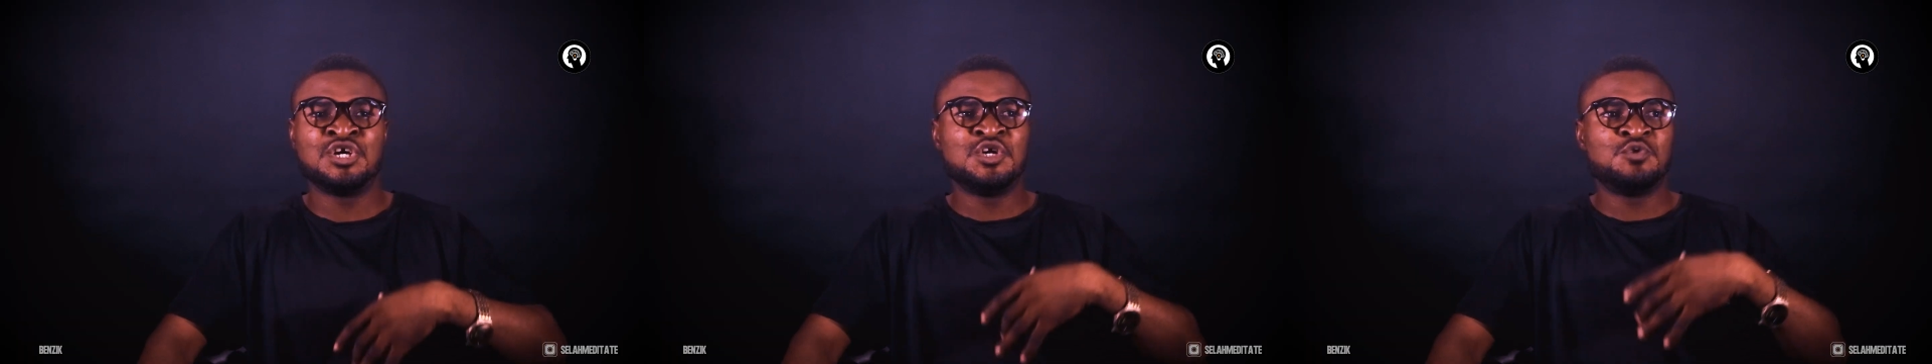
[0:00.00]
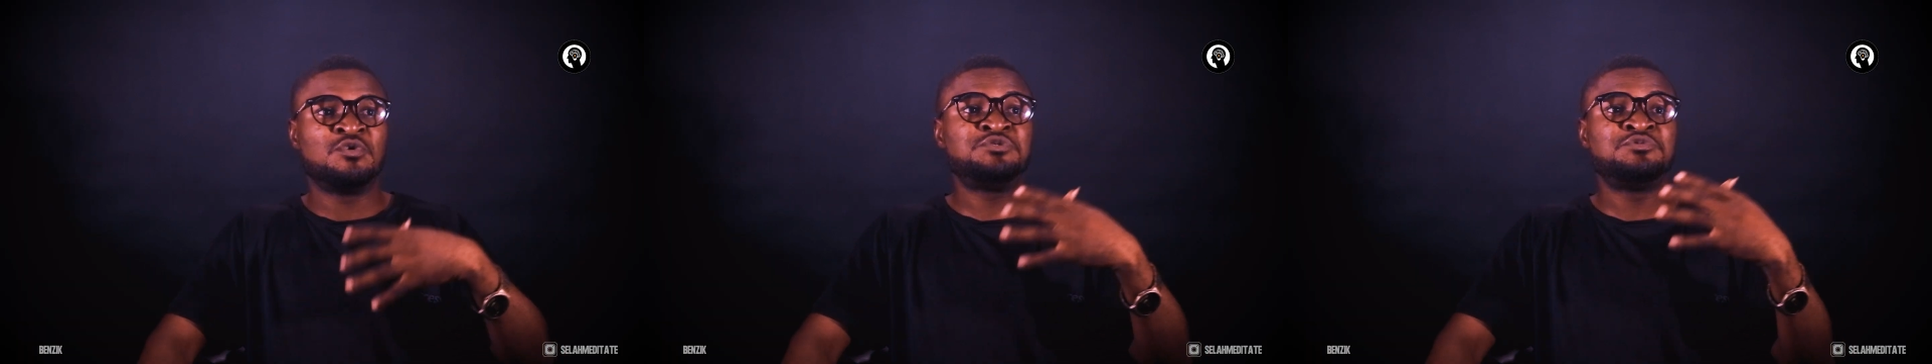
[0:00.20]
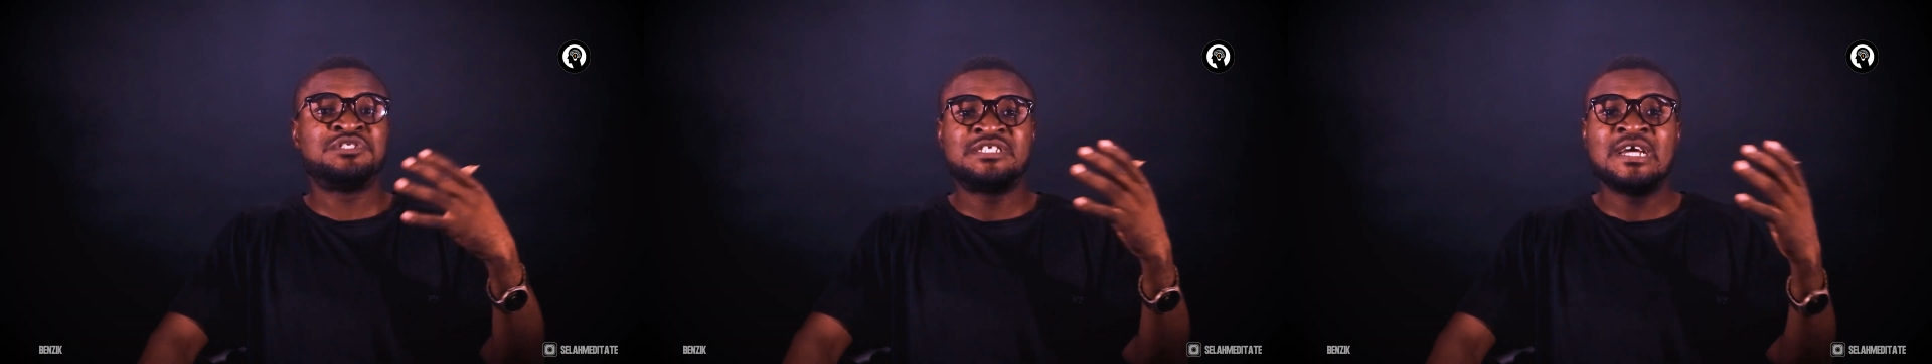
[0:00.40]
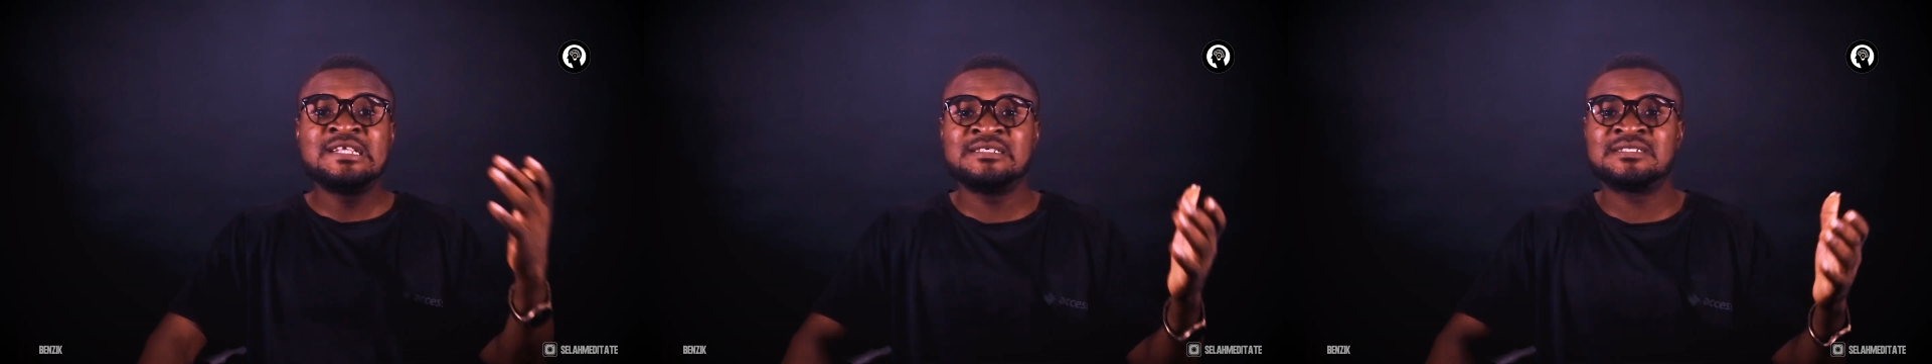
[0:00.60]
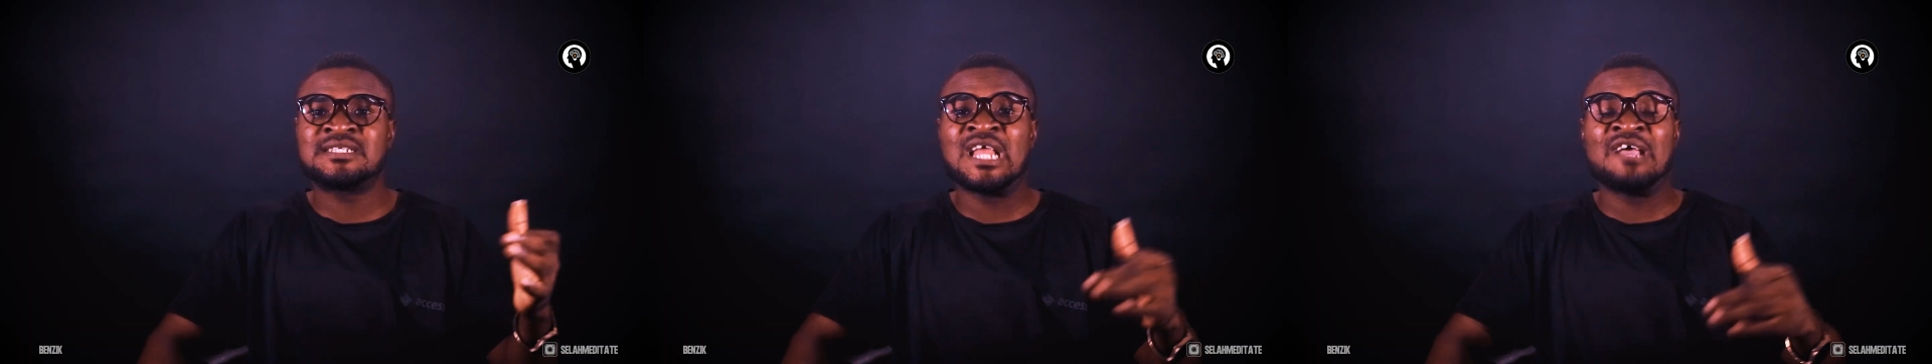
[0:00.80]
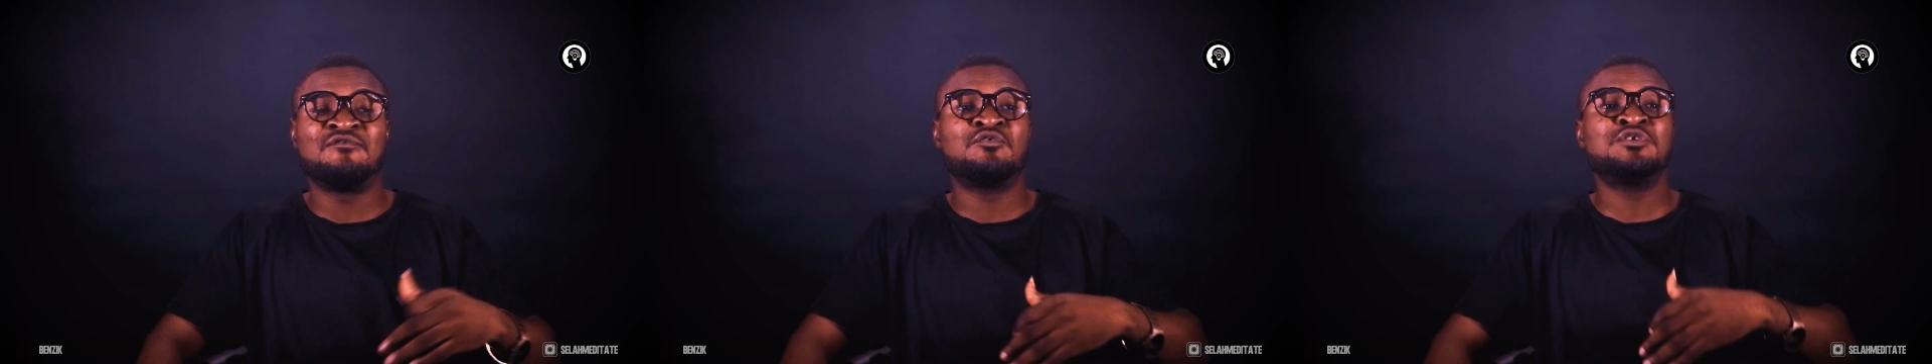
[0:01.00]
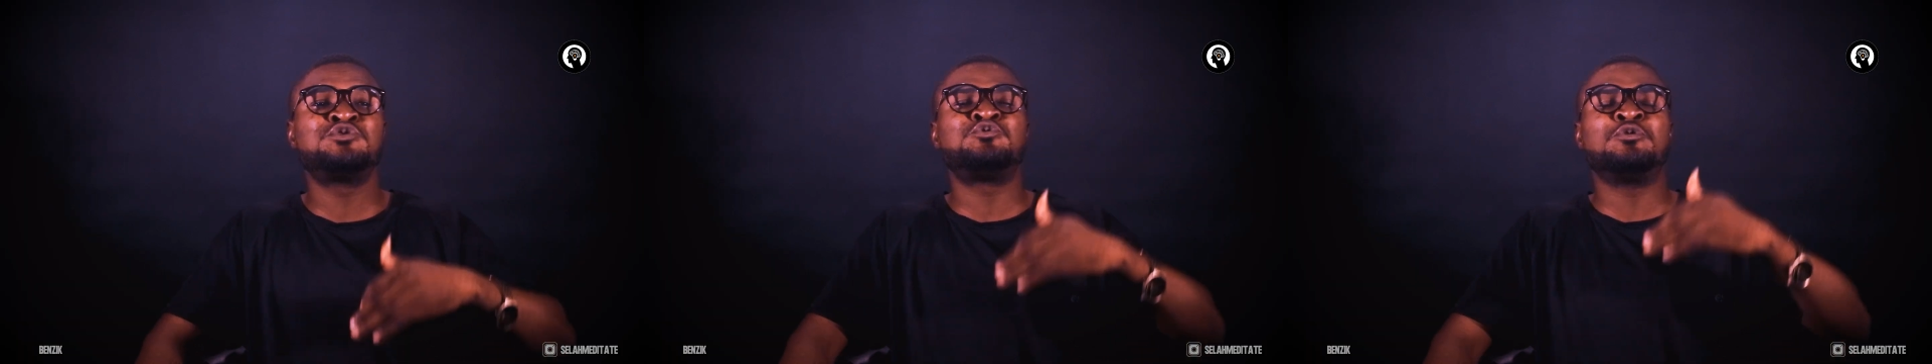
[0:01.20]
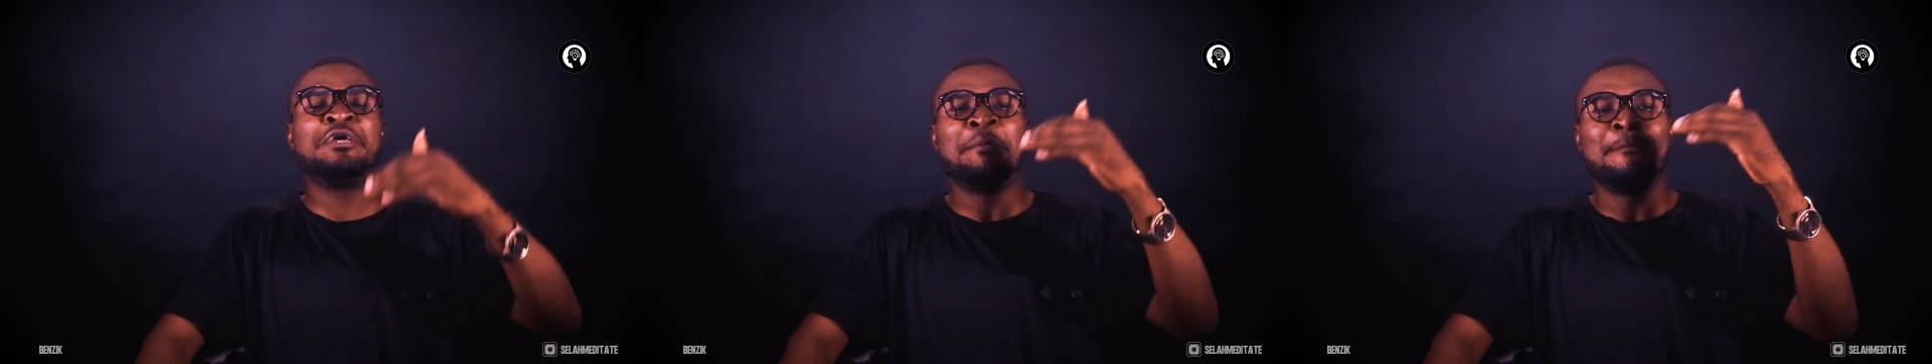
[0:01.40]
you want to change this life, you want
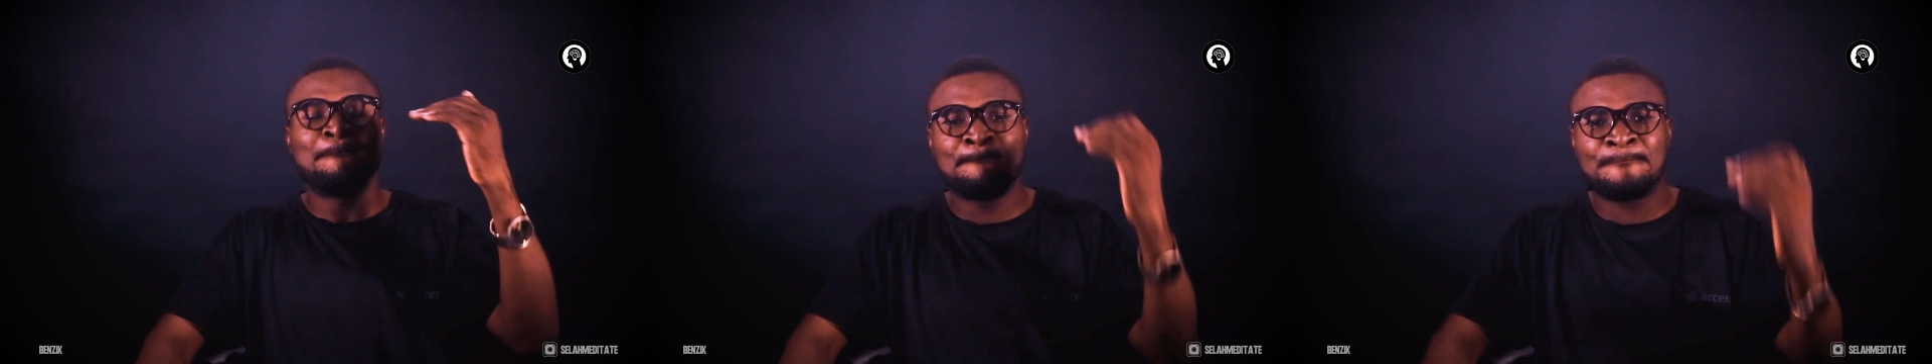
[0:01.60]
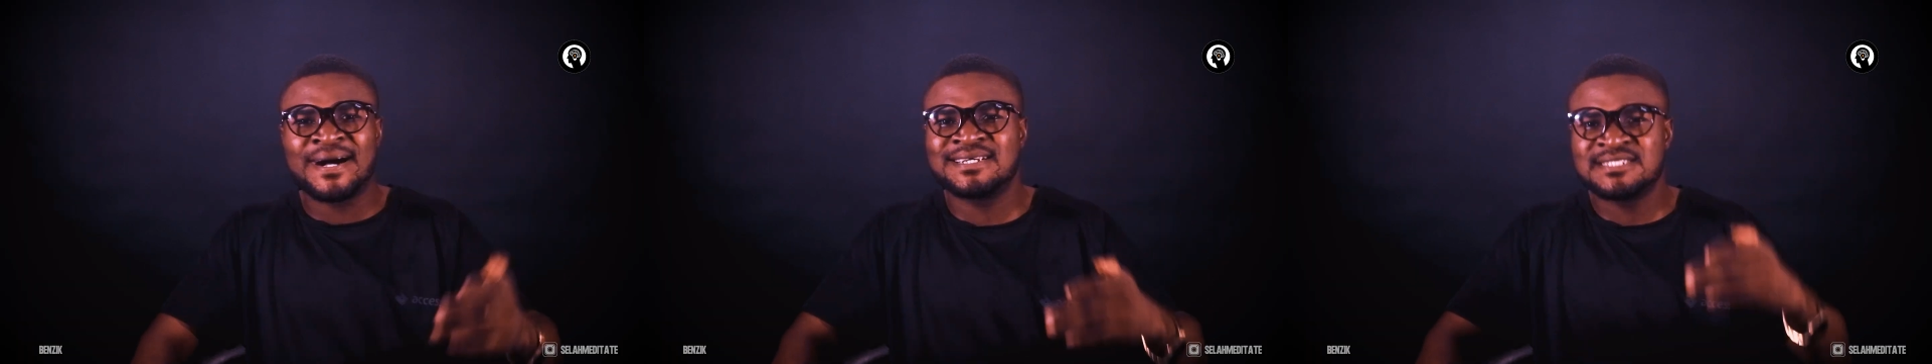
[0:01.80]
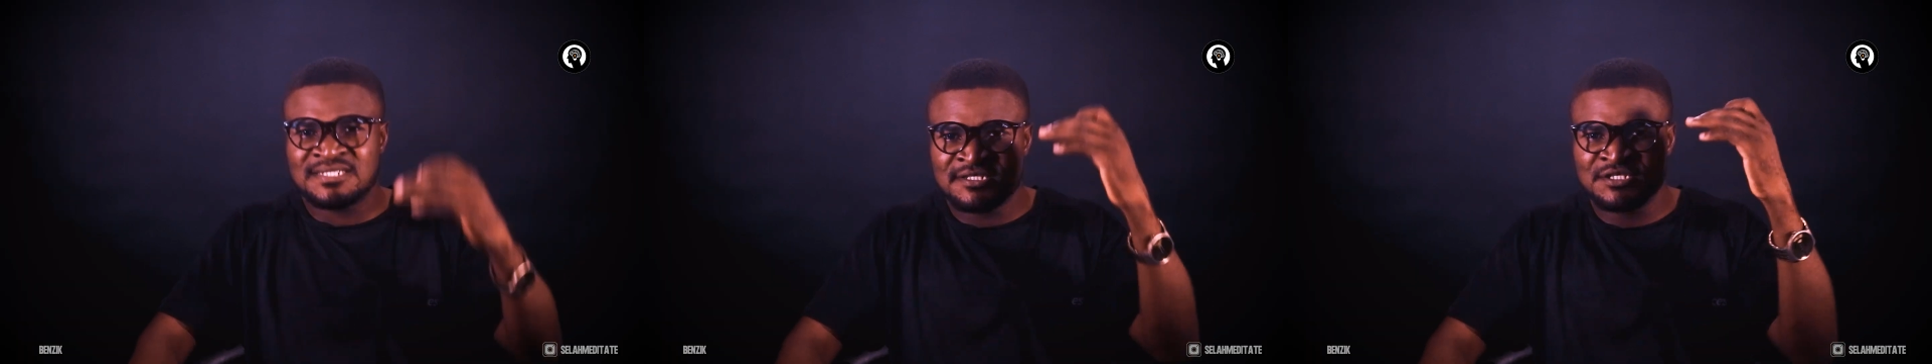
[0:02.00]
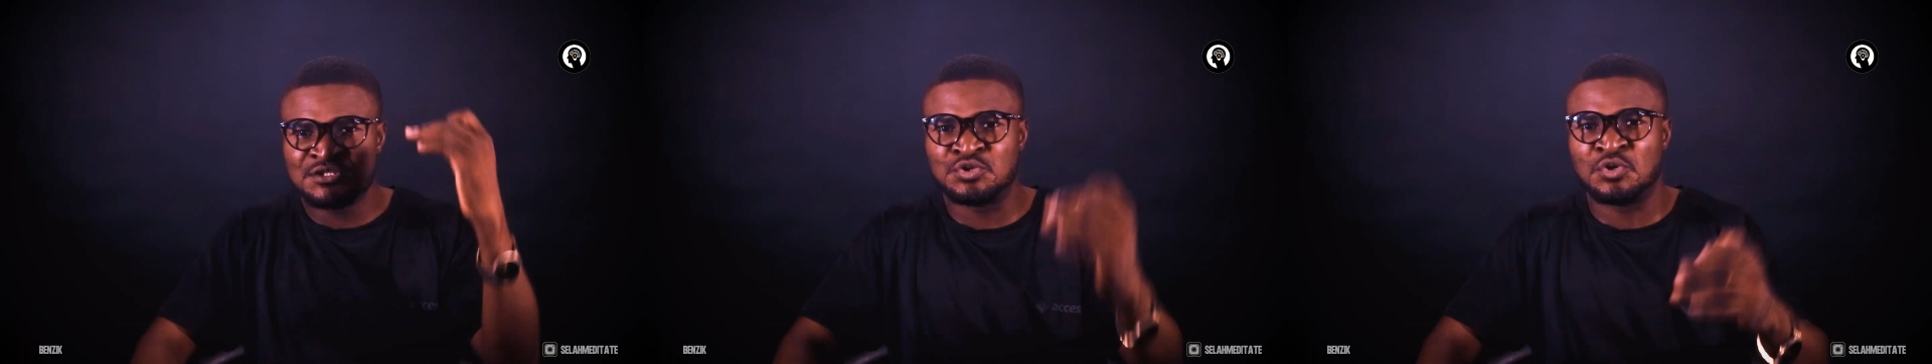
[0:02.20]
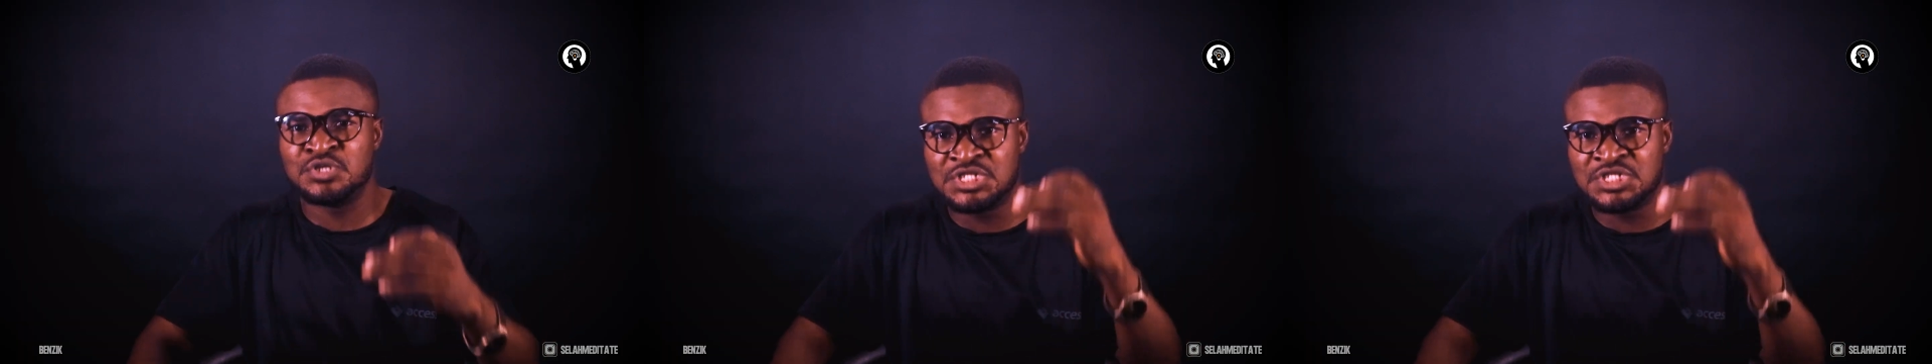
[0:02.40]
to impact your